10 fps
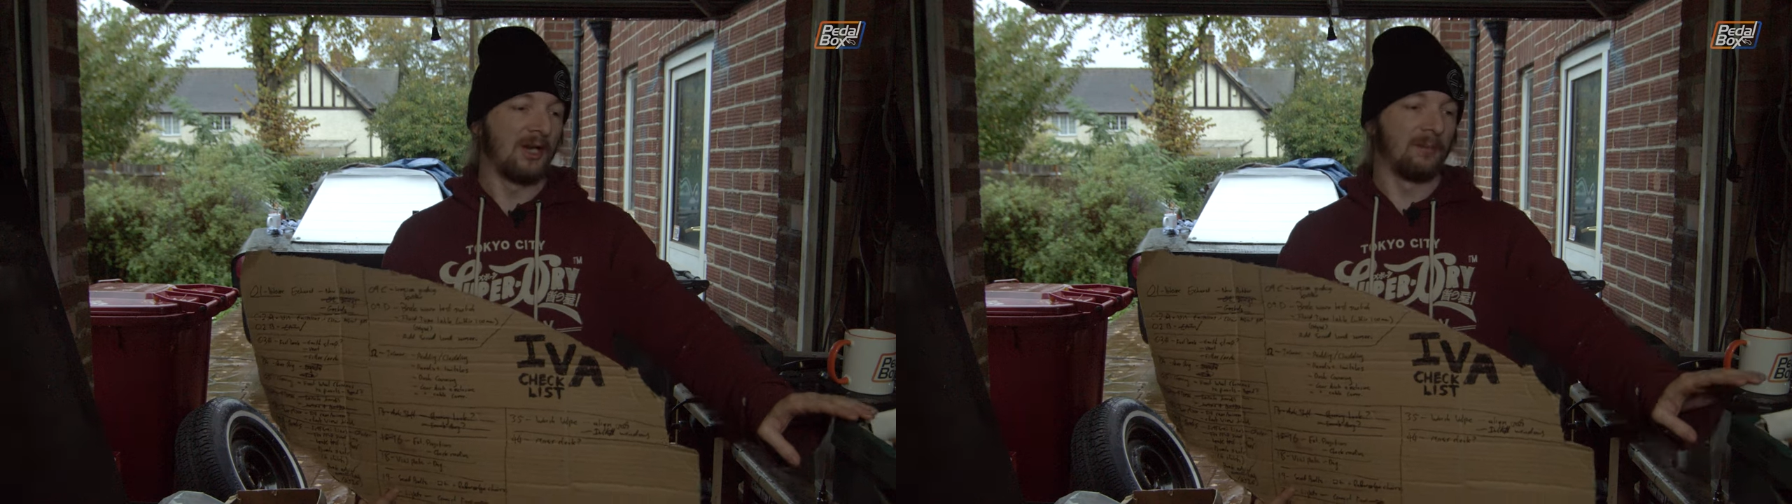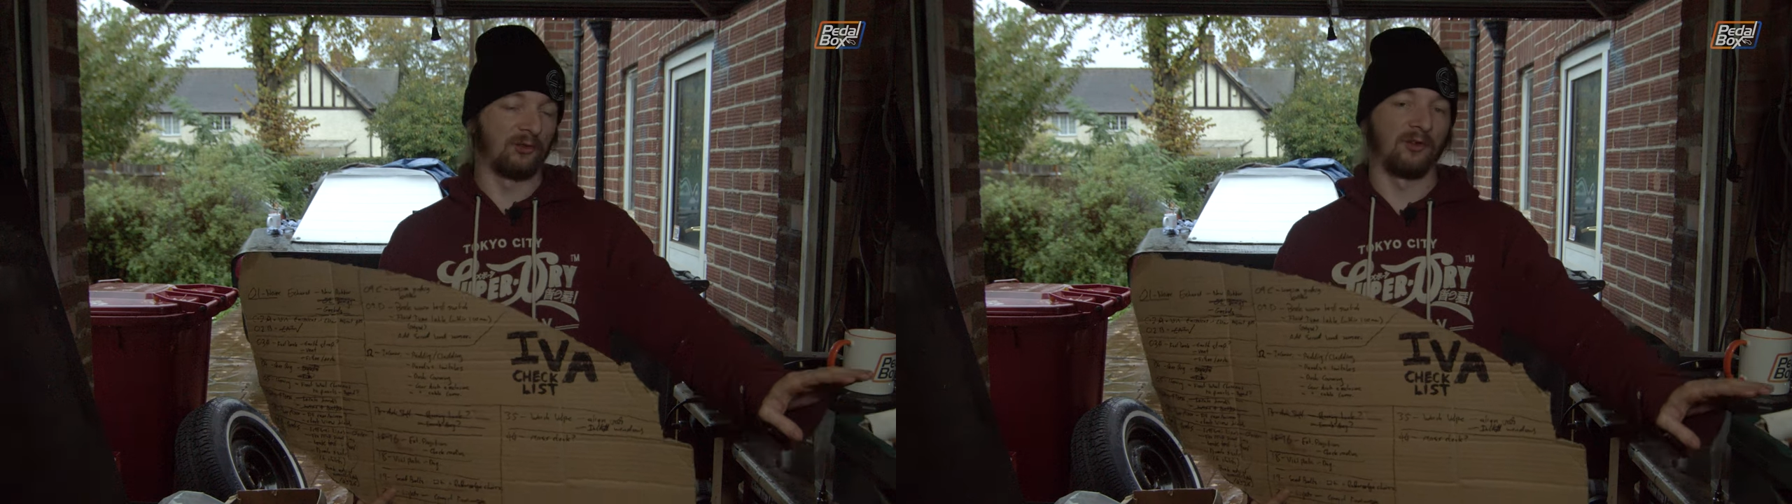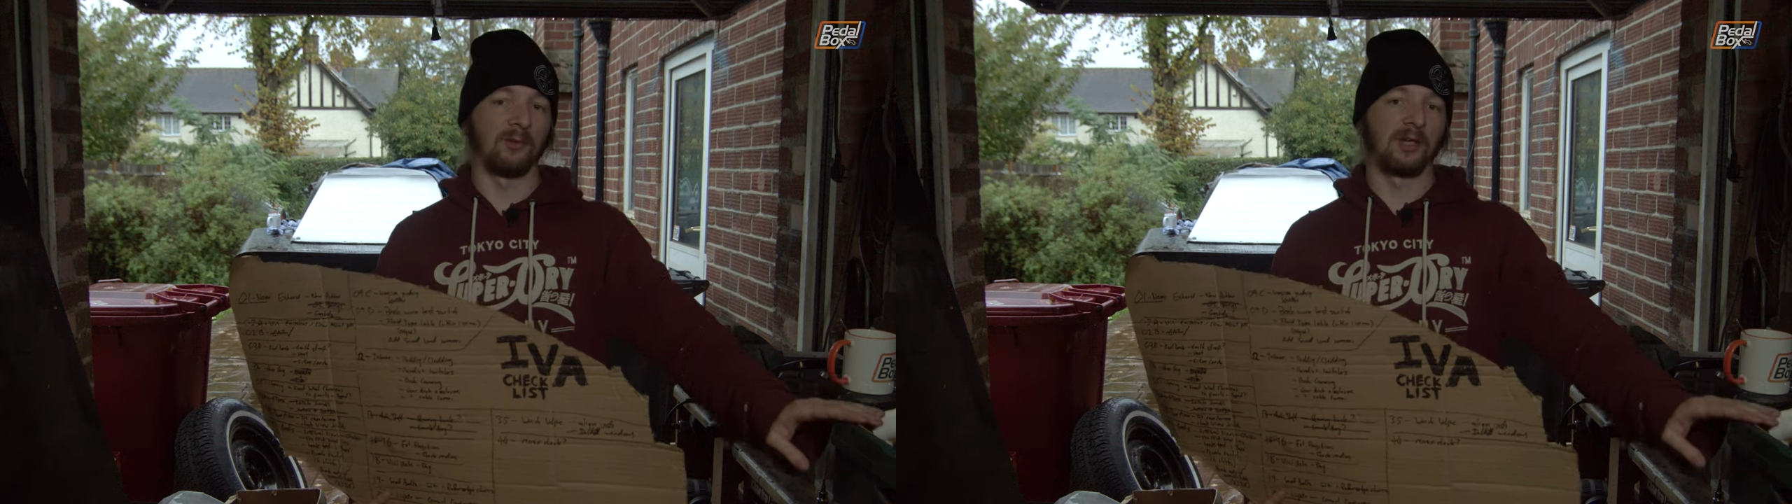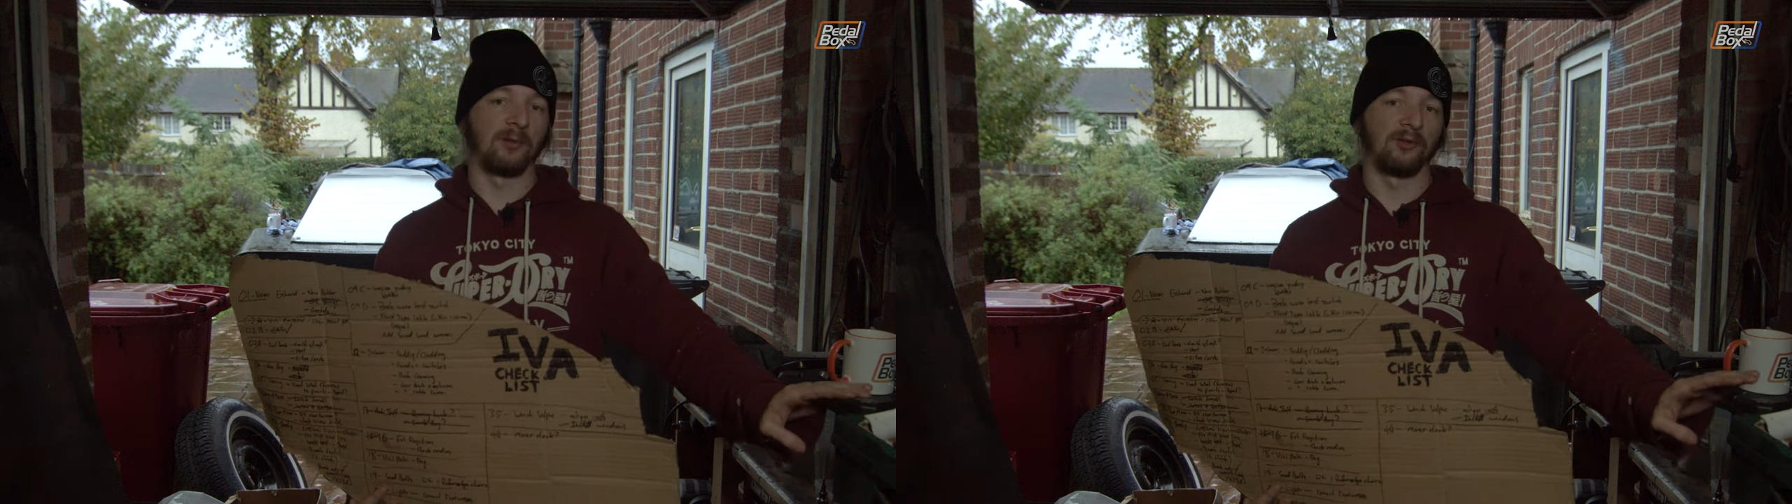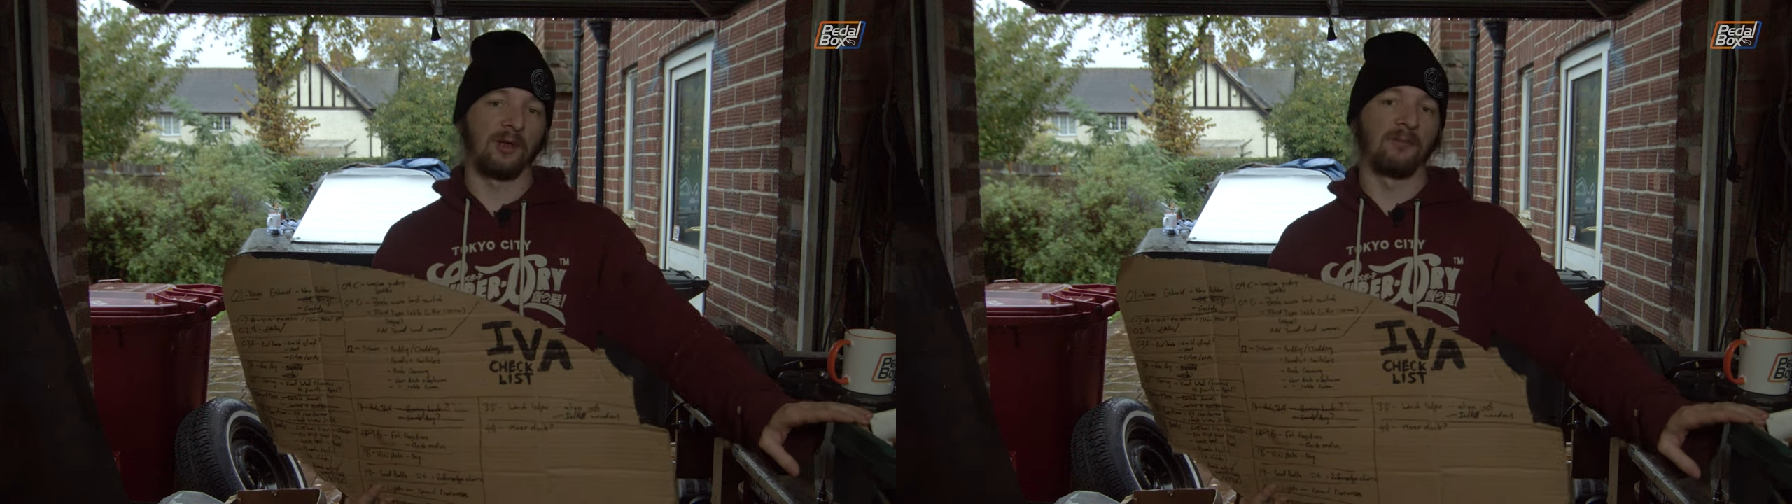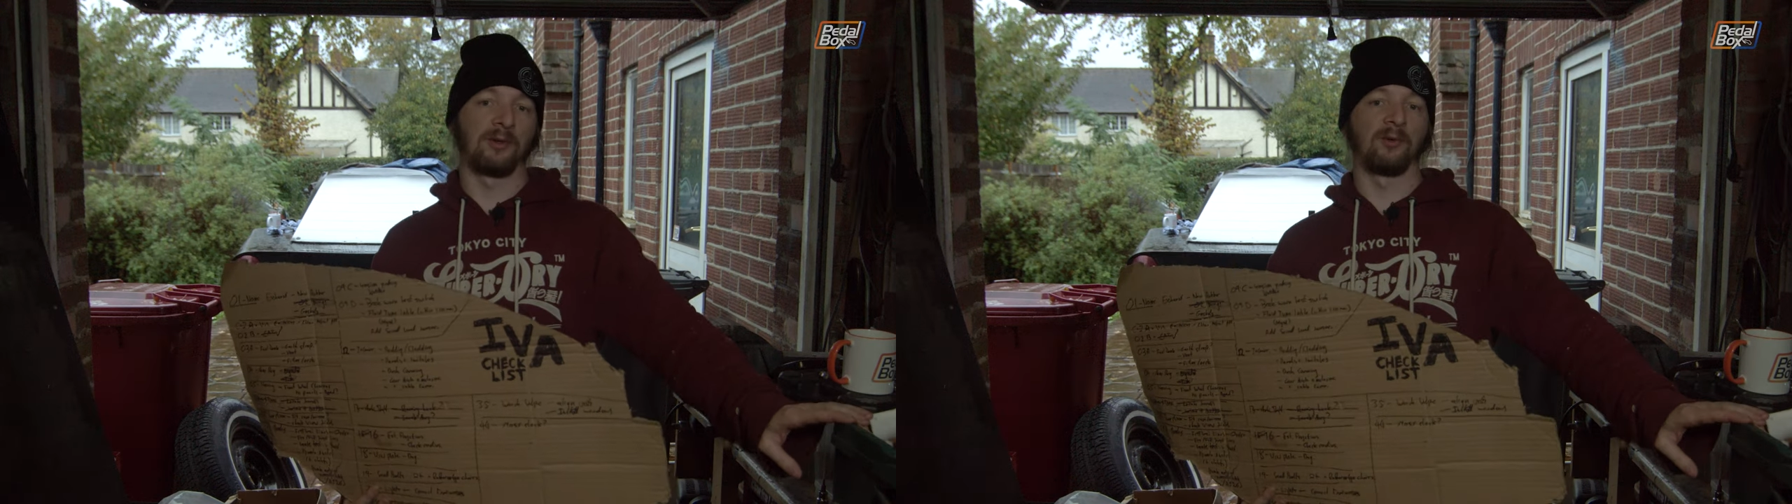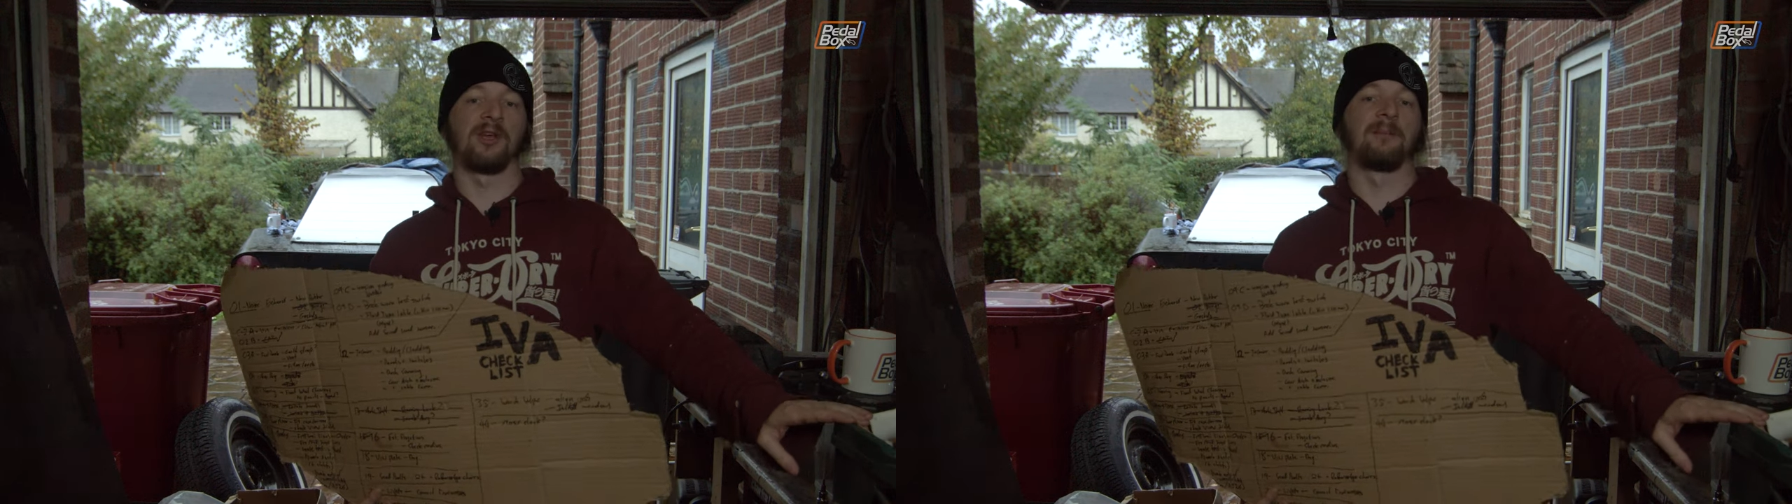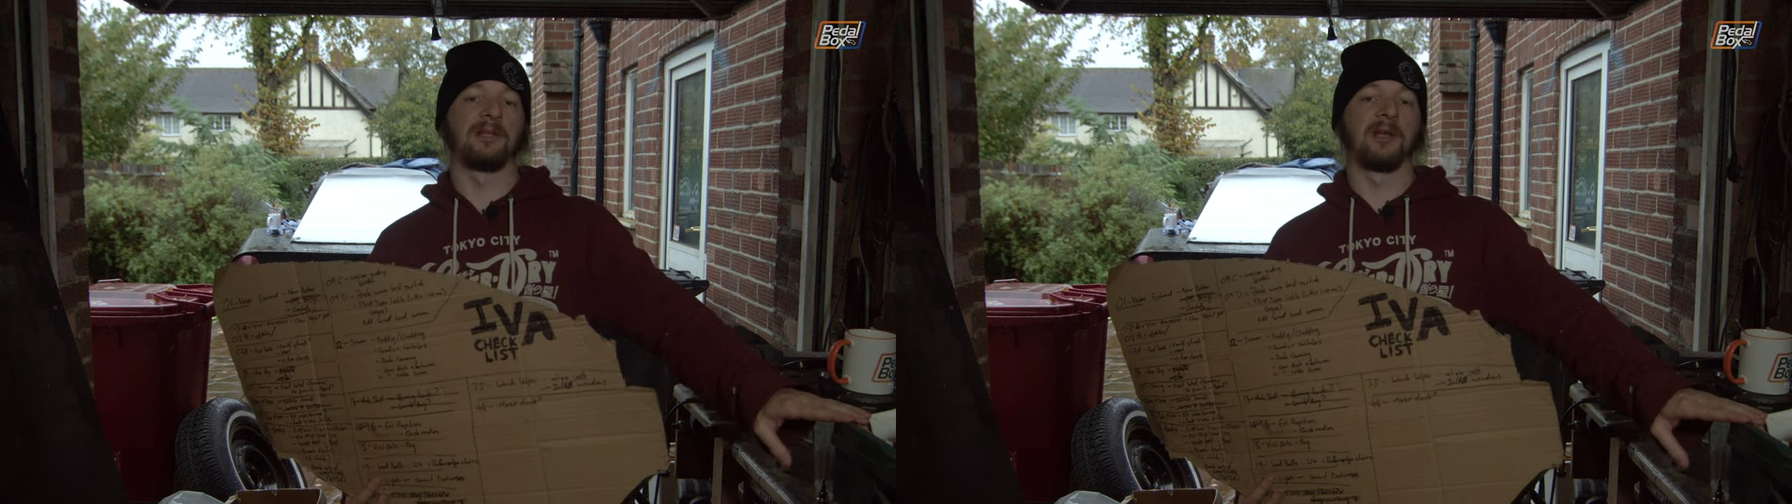but so that we can put something
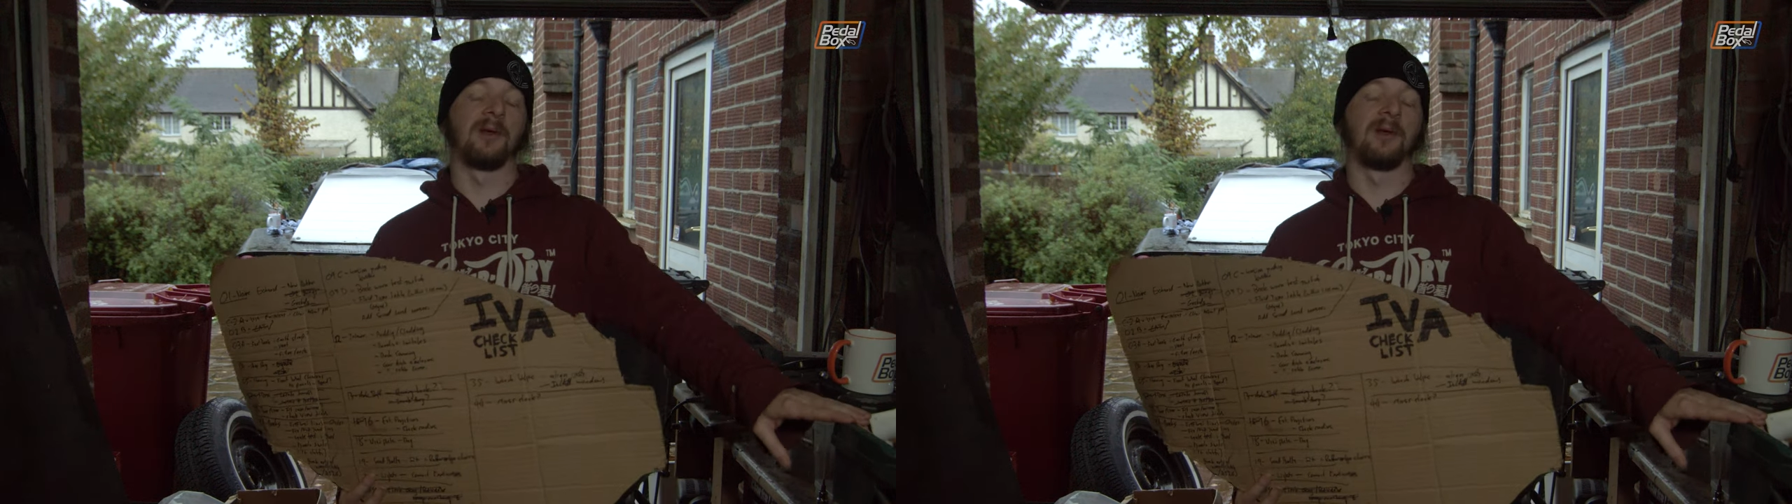resembling a